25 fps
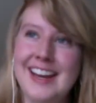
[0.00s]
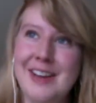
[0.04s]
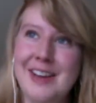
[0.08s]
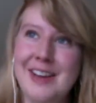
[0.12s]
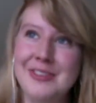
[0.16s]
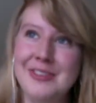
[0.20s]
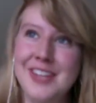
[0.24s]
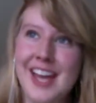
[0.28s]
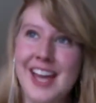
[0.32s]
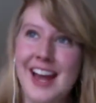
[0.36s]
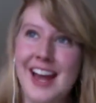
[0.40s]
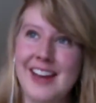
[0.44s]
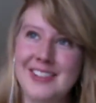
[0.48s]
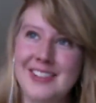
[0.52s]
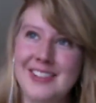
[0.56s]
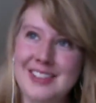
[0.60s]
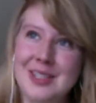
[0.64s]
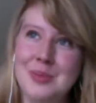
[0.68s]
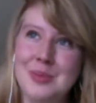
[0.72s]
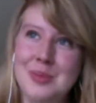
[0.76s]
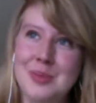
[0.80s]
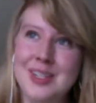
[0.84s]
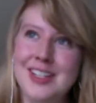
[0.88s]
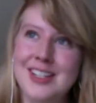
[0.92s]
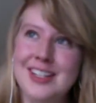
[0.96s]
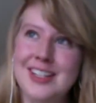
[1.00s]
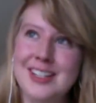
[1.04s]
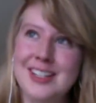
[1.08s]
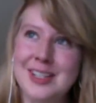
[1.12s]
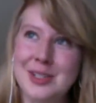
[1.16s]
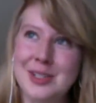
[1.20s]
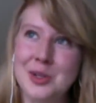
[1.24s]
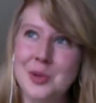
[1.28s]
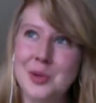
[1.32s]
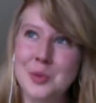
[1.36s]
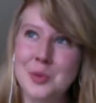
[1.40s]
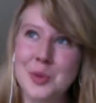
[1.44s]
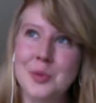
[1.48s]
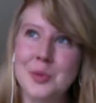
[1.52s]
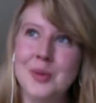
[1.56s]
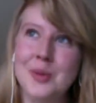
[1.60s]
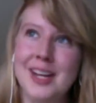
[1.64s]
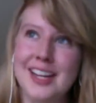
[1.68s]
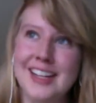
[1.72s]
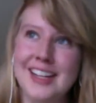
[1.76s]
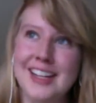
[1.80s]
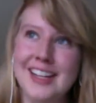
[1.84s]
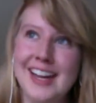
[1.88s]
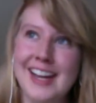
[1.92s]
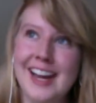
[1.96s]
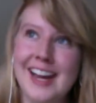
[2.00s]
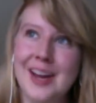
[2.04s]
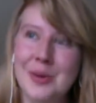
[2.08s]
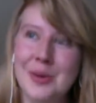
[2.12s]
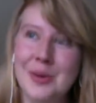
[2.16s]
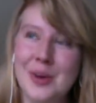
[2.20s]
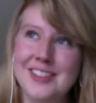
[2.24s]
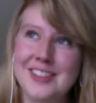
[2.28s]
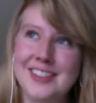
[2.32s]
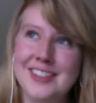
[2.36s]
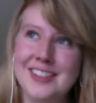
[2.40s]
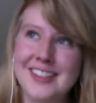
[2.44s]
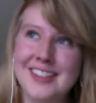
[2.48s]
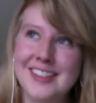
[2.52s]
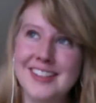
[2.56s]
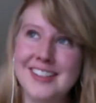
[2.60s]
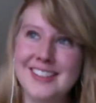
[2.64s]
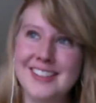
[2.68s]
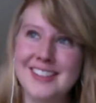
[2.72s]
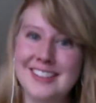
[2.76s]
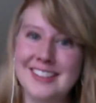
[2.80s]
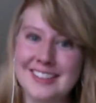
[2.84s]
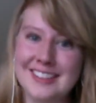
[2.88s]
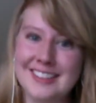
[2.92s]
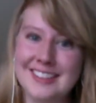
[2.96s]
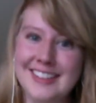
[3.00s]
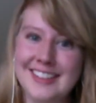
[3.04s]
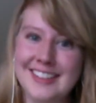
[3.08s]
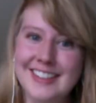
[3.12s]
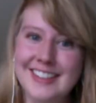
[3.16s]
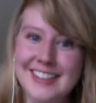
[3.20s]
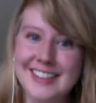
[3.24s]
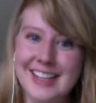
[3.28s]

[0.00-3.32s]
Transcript: have Cassie be your roommate and resident assistant,